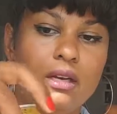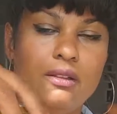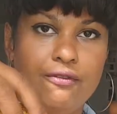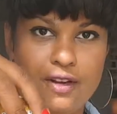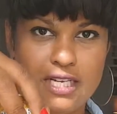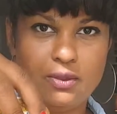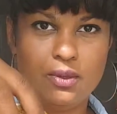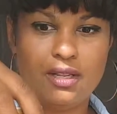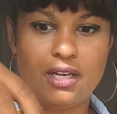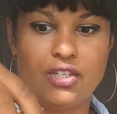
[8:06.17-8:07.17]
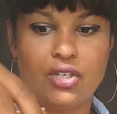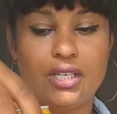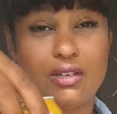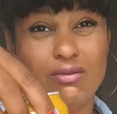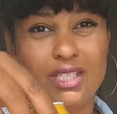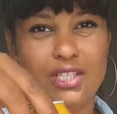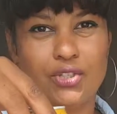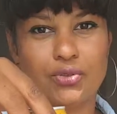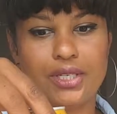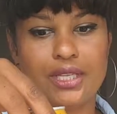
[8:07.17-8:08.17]
The first one that I tried, I really
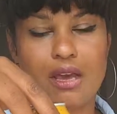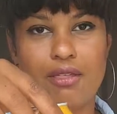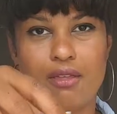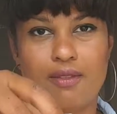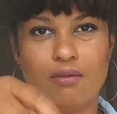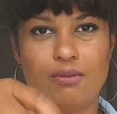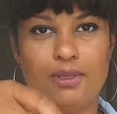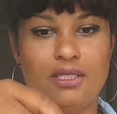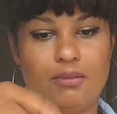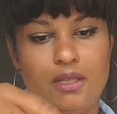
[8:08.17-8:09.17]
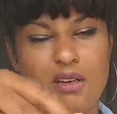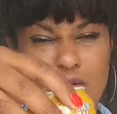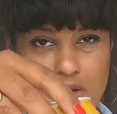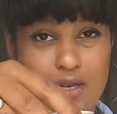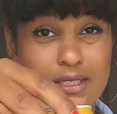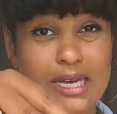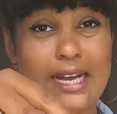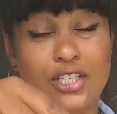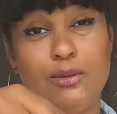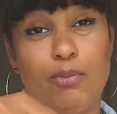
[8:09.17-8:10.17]
enjoyed that. I think that would be something that I'd
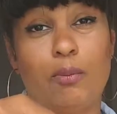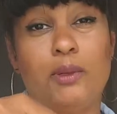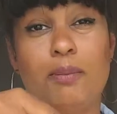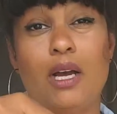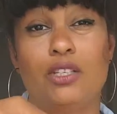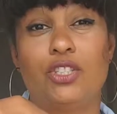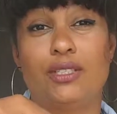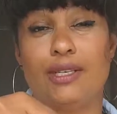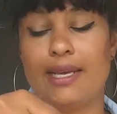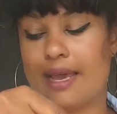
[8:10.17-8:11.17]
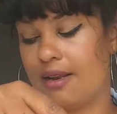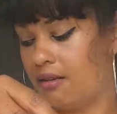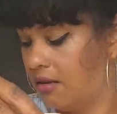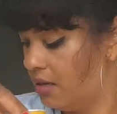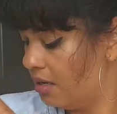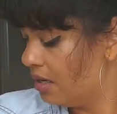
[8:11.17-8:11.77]
actually probably purchase again.